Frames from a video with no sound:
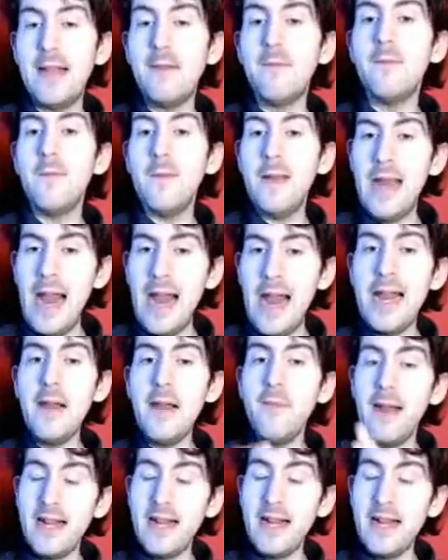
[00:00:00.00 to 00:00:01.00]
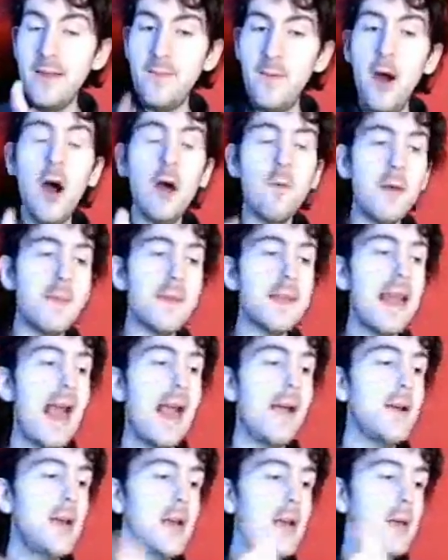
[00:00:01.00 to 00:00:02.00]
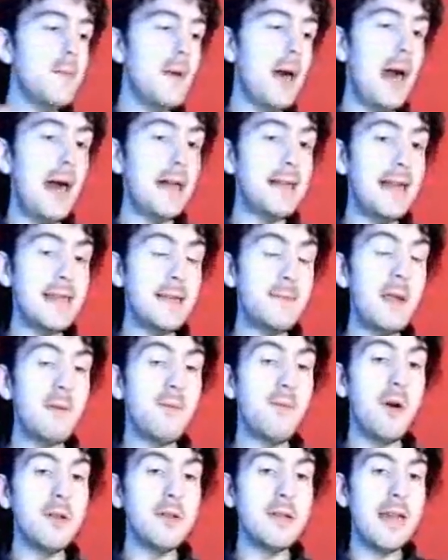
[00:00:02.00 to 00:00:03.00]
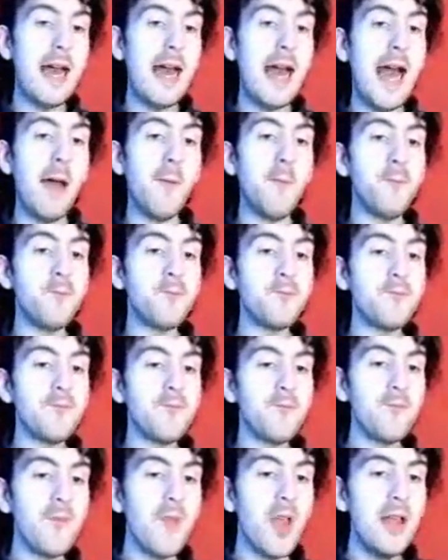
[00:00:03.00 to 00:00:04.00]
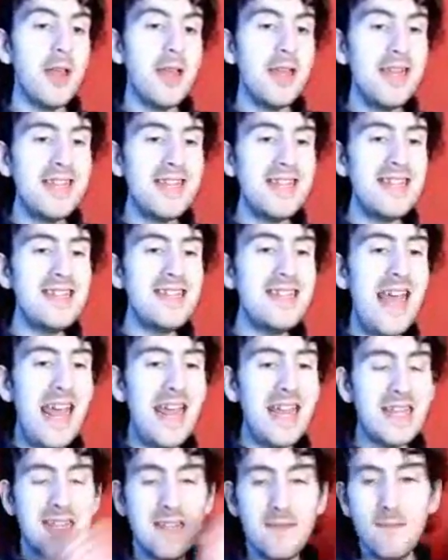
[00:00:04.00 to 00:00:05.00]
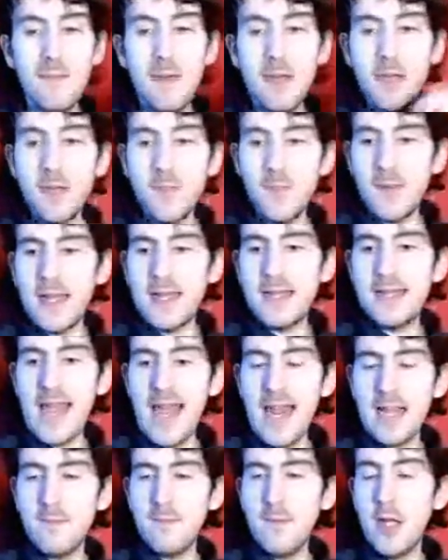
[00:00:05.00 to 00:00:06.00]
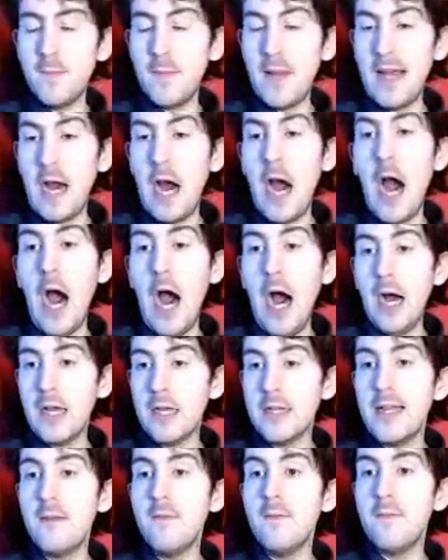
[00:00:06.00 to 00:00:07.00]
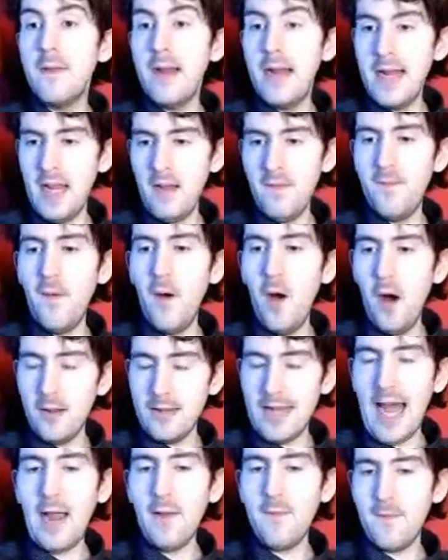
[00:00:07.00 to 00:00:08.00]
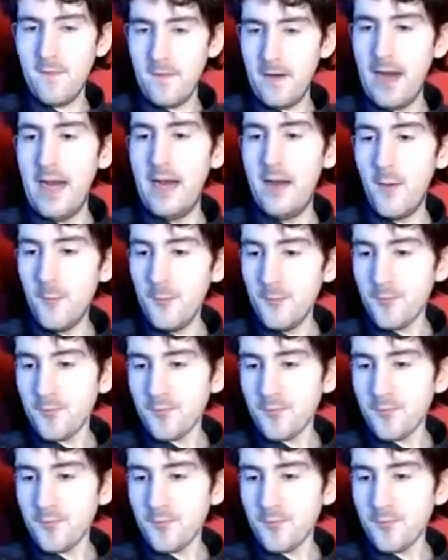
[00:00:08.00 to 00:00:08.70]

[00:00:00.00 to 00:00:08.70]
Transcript: They really, really thought we would get part of this, that we'd want to have a six movie arc. They really thought that through.